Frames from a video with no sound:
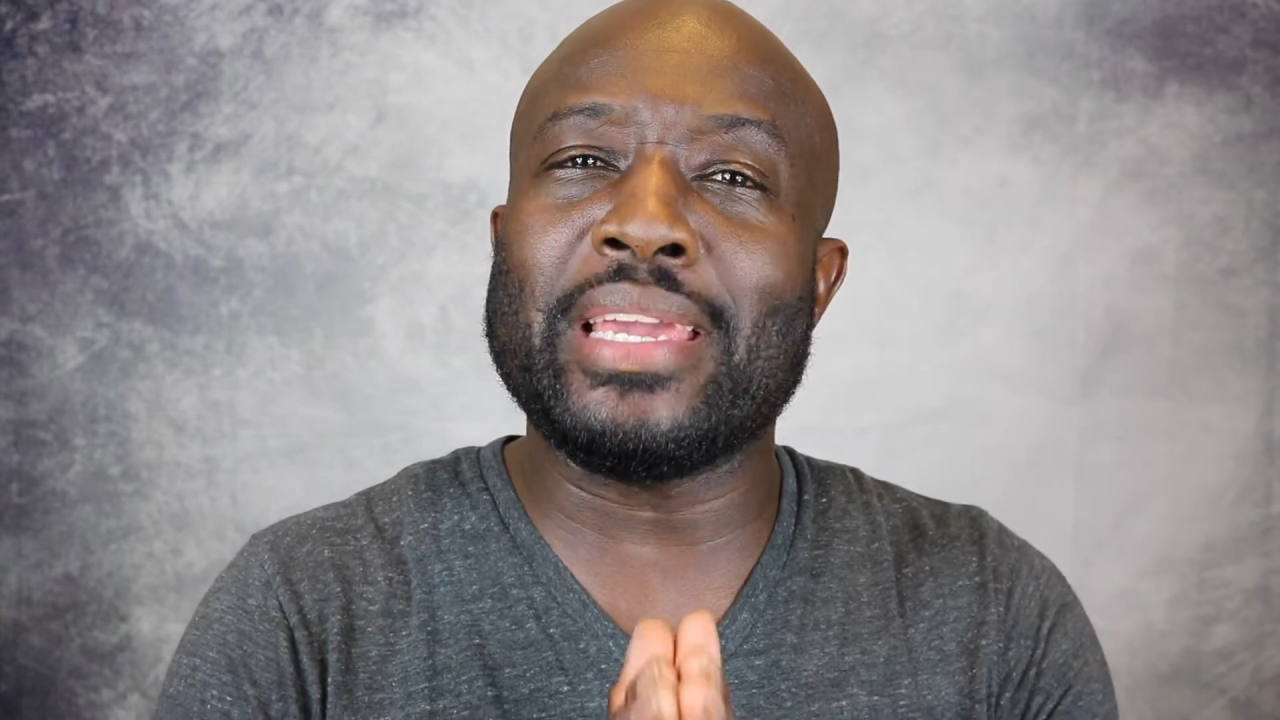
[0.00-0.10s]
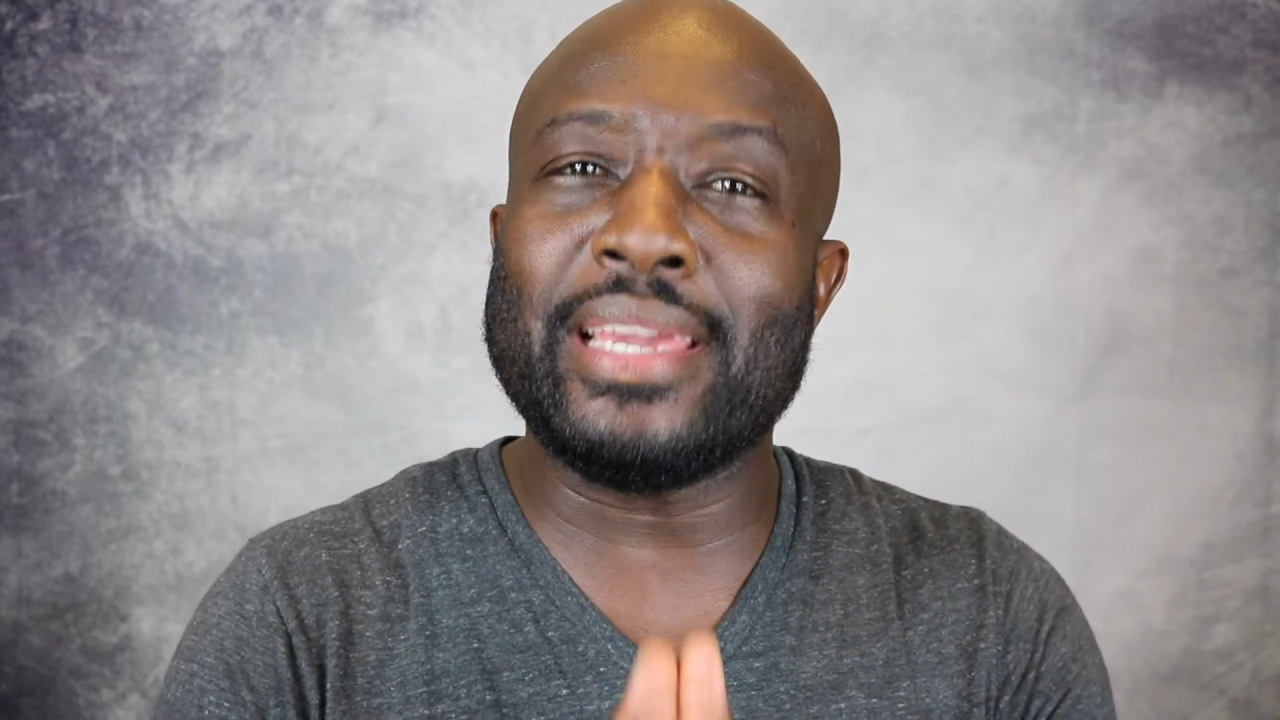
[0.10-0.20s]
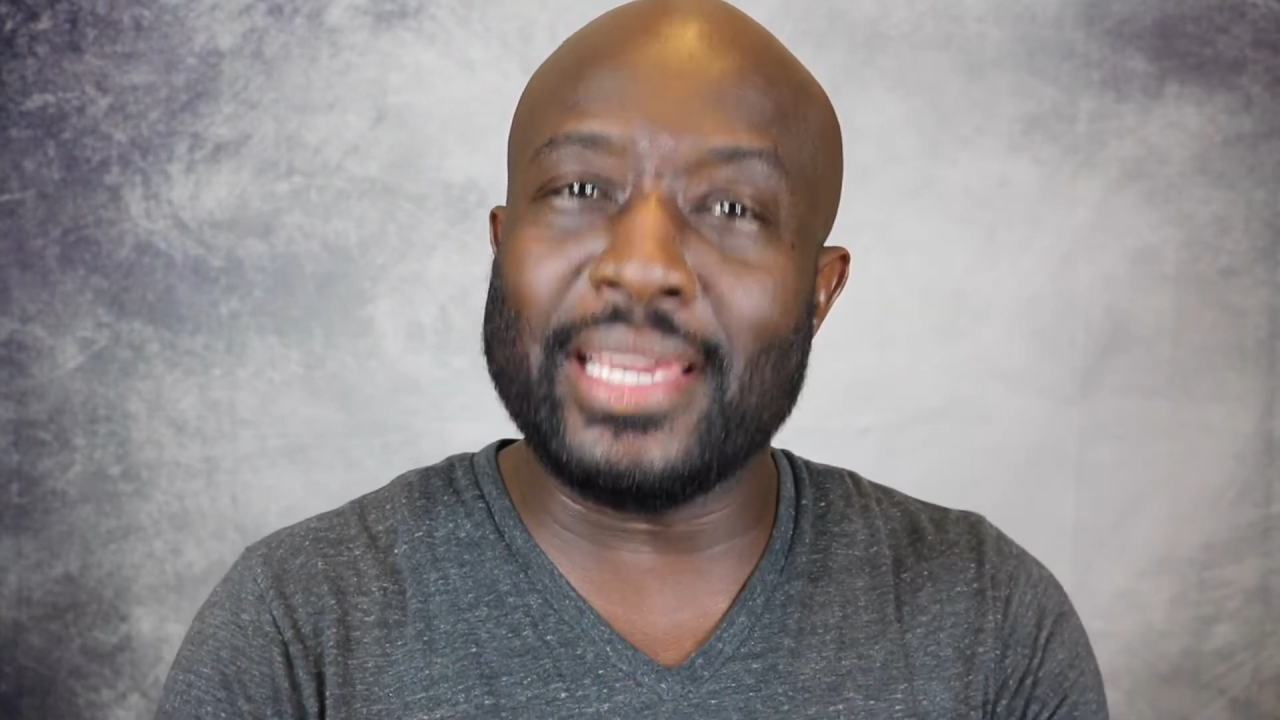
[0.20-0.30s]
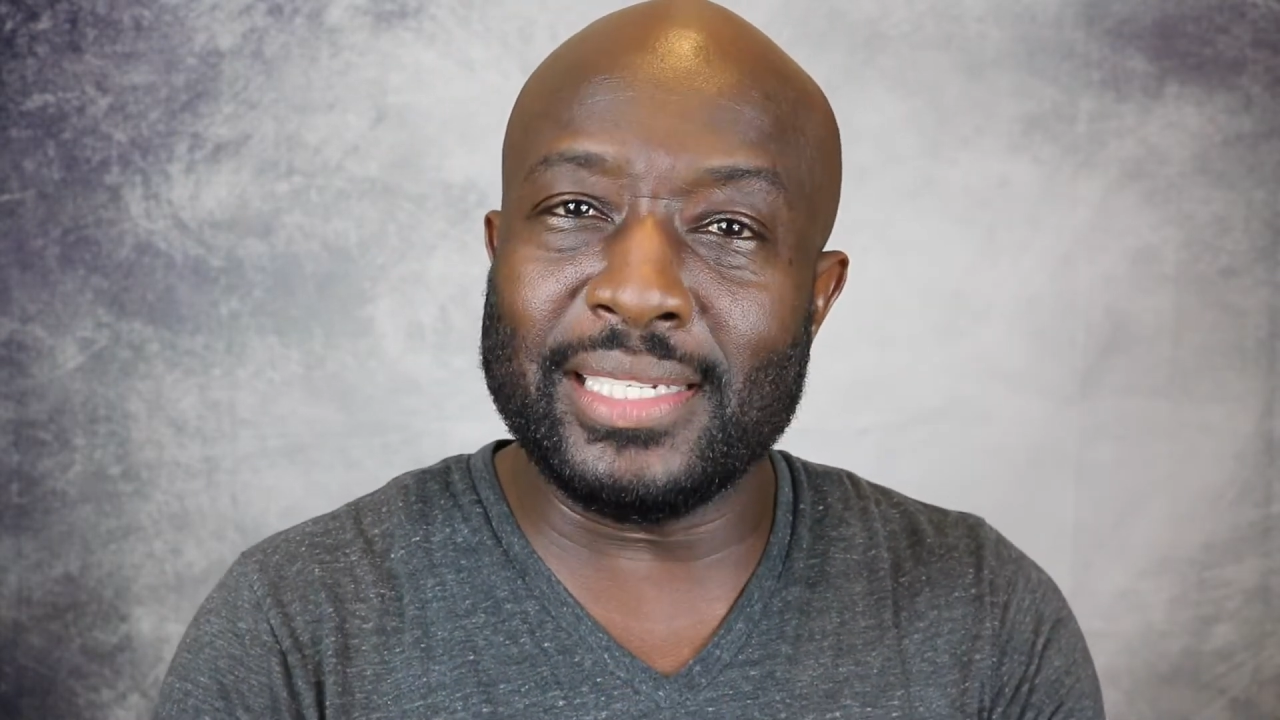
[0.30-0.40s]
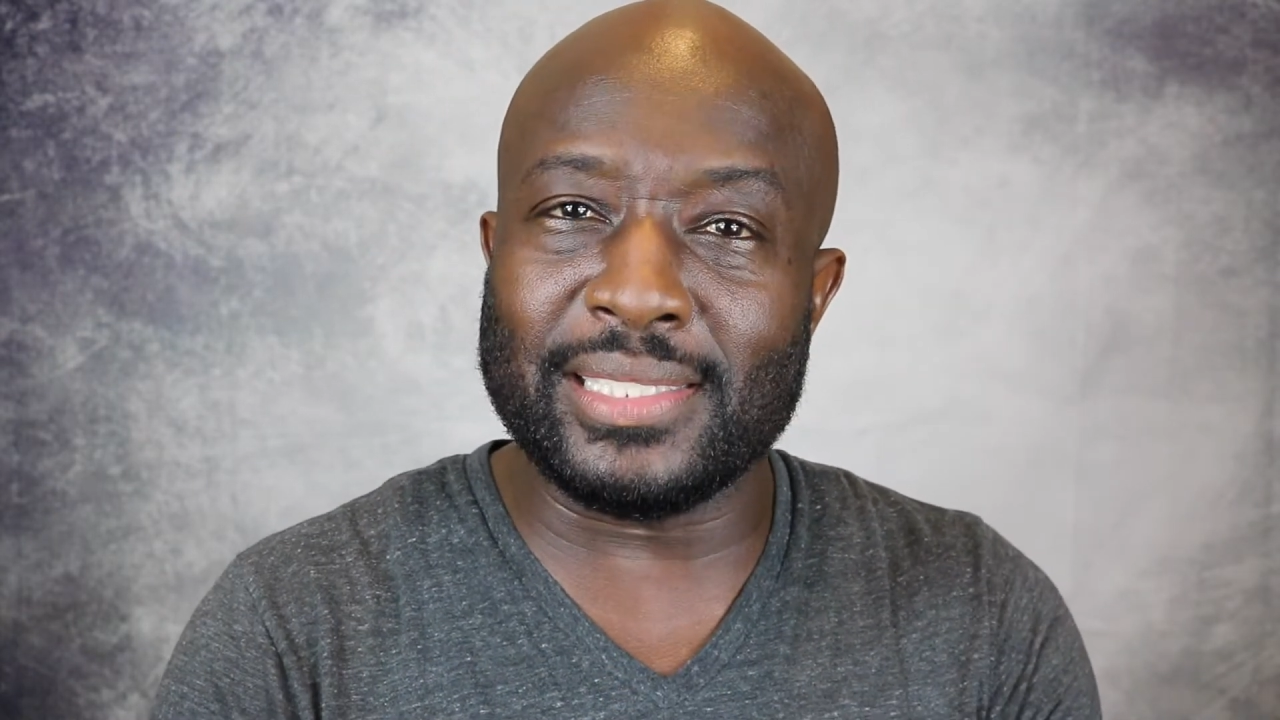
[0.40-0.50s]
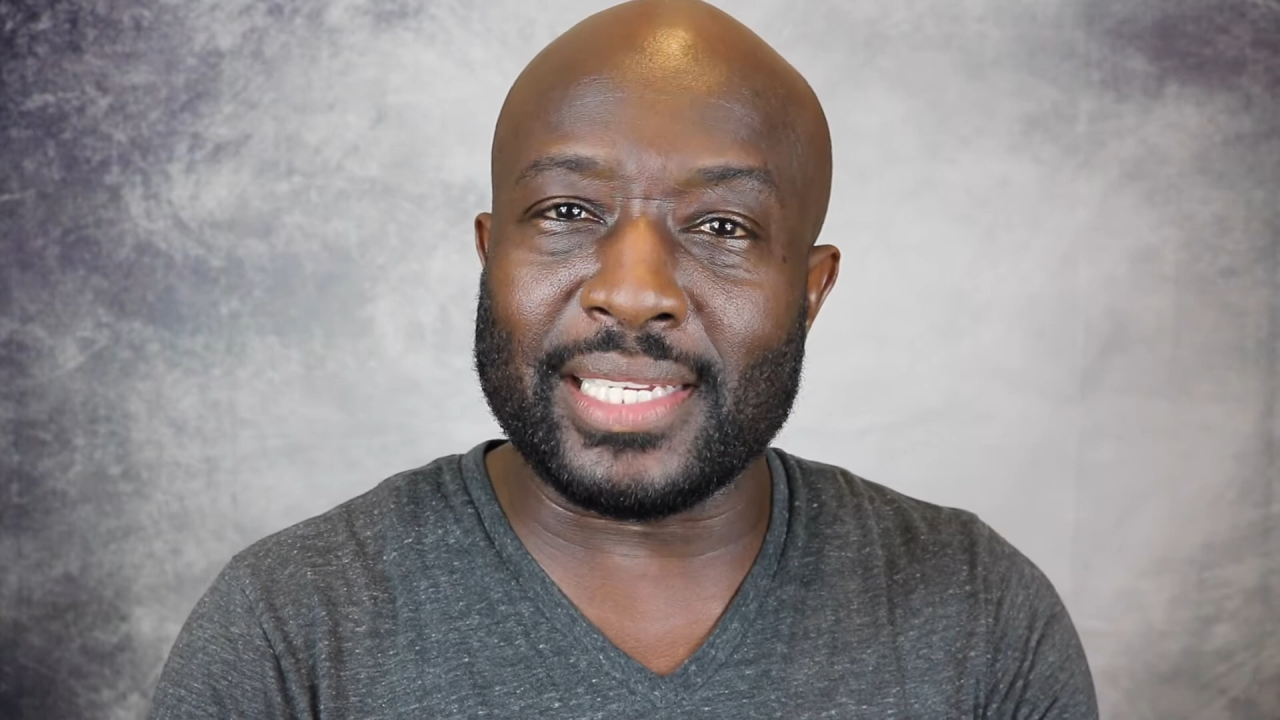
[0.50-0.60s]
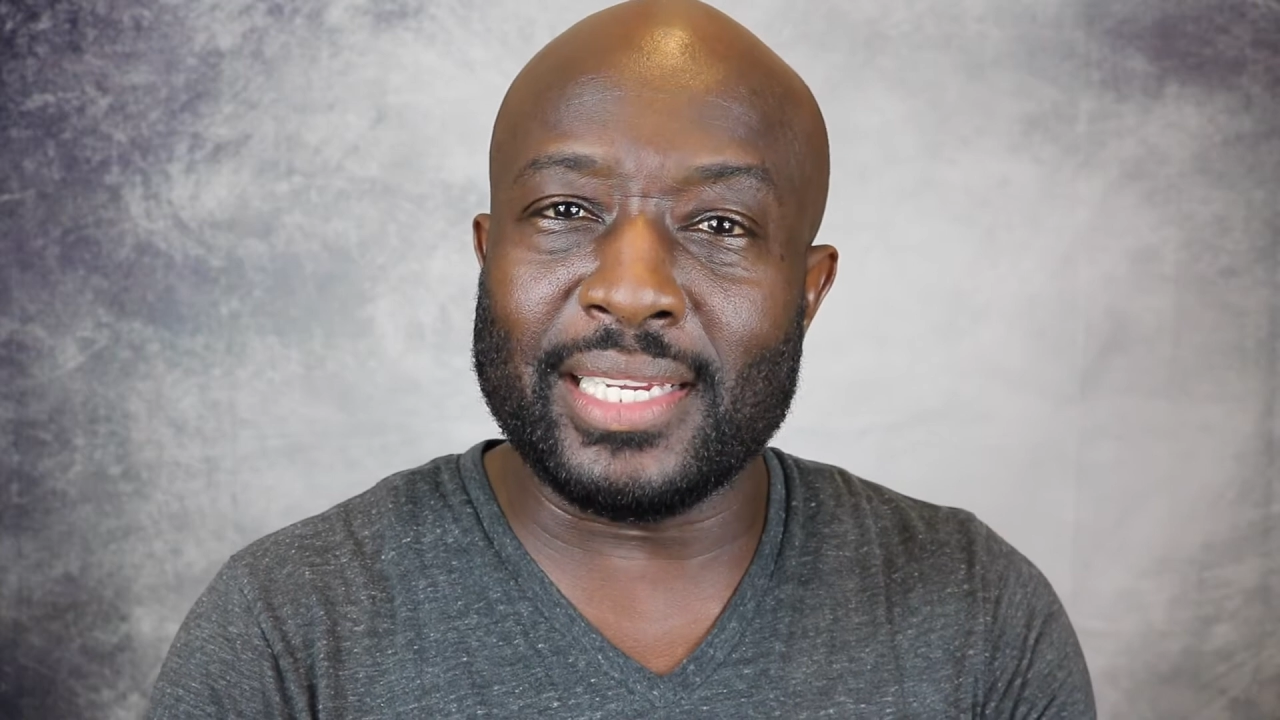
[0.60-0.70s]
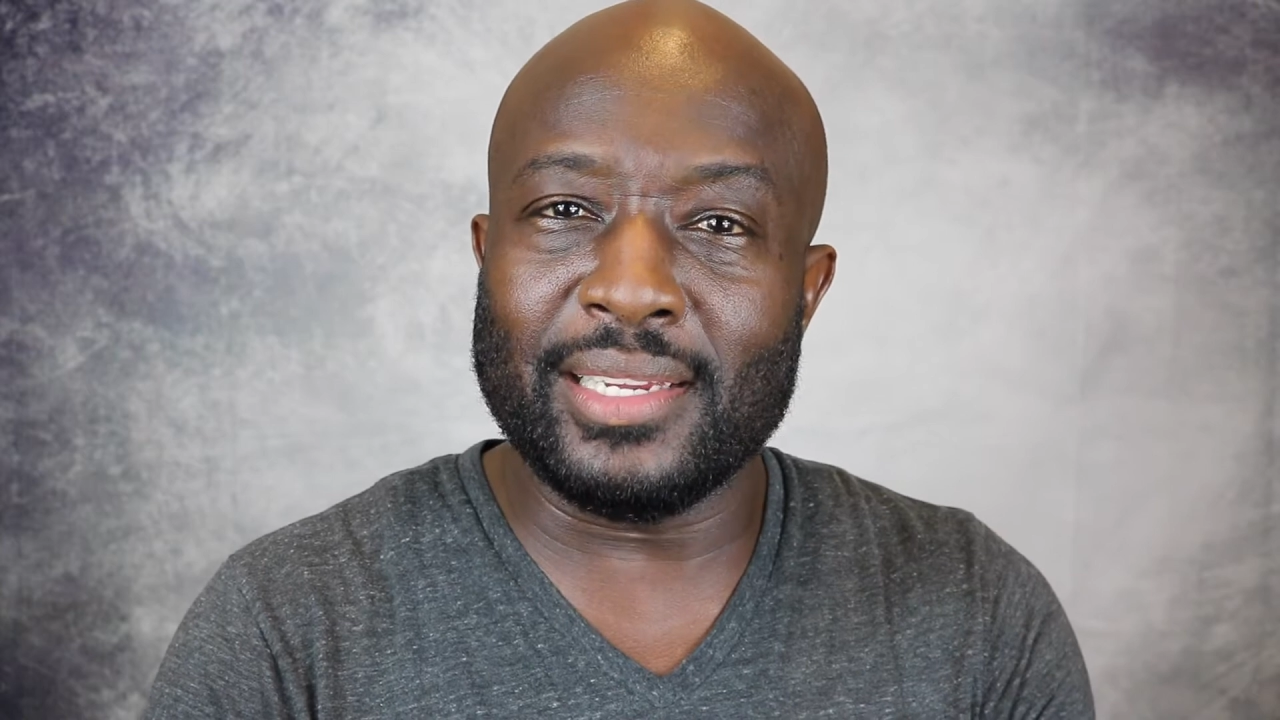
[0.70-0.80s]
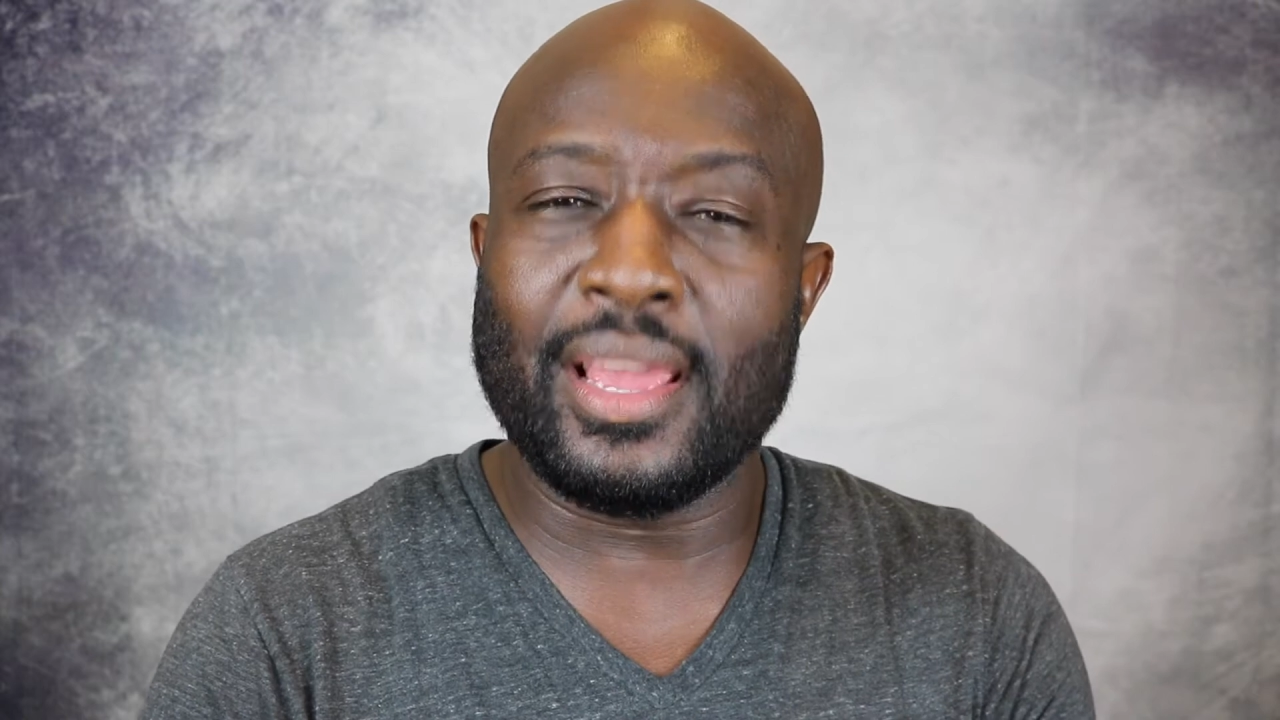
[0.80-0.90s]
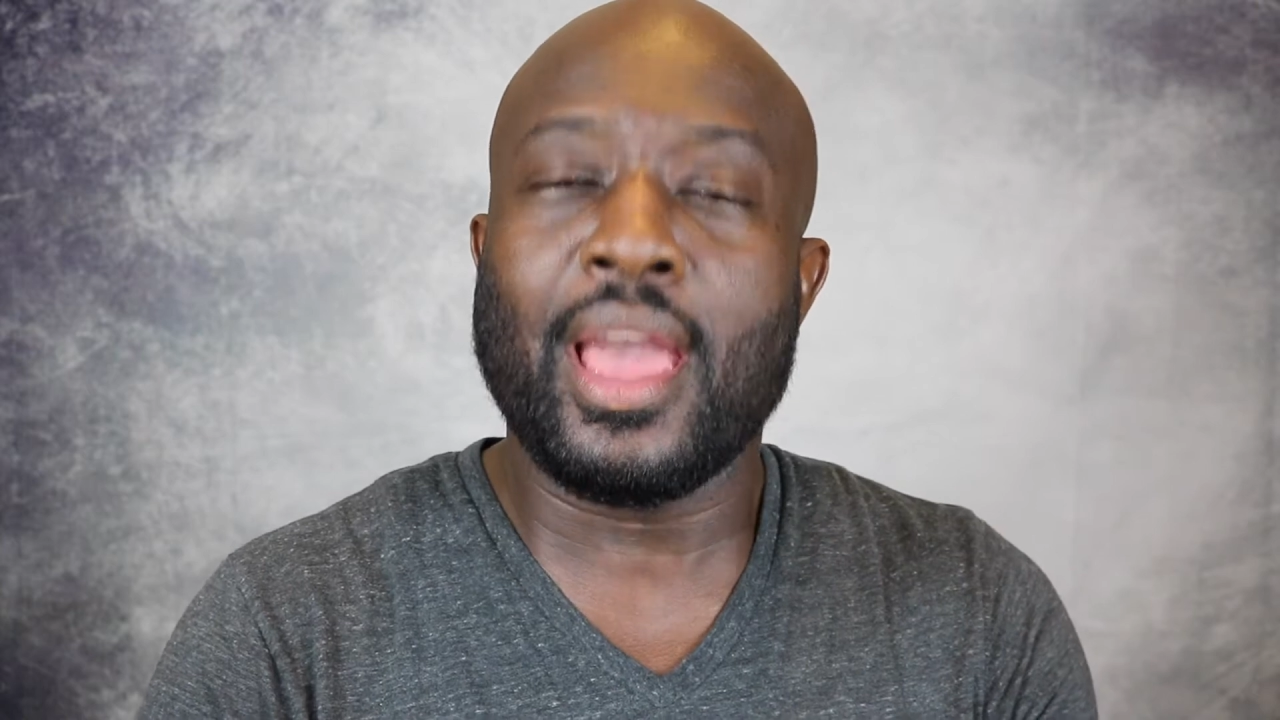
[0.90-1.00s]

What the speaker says: easy